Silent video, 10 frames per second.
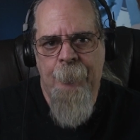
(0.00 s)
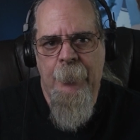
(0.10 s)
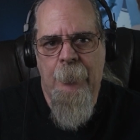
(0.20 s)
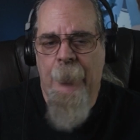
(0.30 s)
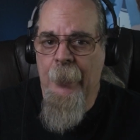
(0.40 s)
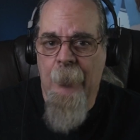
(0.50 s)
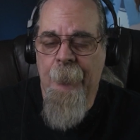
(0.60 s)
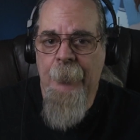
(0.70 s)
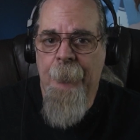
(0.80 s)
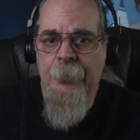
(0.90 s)
It'll help
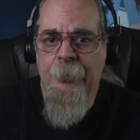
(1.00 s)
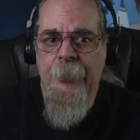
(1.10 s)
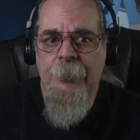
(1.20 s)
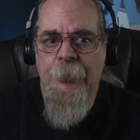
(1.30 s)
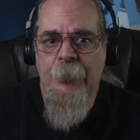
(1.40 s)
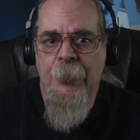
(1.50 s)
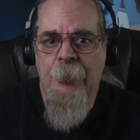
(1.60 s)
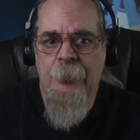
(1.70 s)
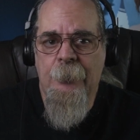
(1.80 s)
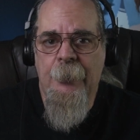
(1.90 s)
me build this
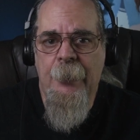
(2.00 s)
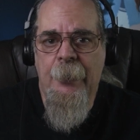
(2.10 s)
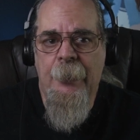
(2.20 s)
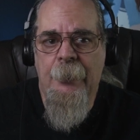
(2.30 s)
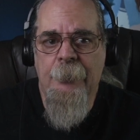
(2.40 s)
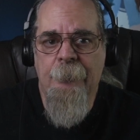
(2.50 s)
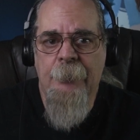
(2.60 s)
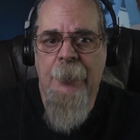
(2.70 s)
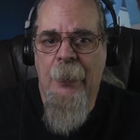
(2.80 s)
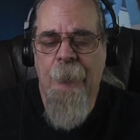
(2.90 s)
channel, and
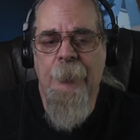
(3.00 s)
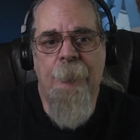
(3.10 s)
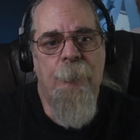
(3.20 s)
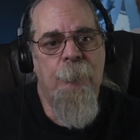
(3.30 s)
I would